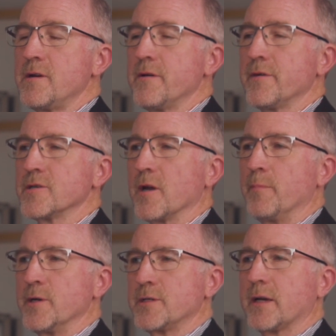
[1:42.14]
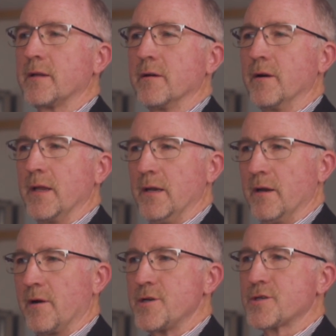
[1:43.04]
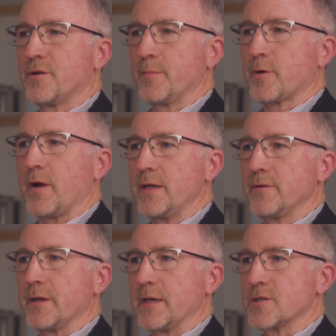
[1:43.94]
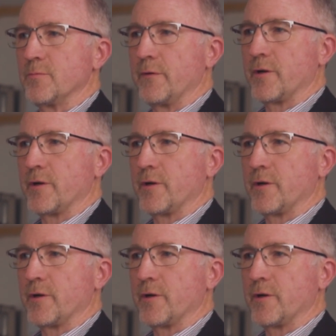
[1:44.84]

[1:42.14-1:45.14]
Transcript: year there's a particularly large group graduating, so we've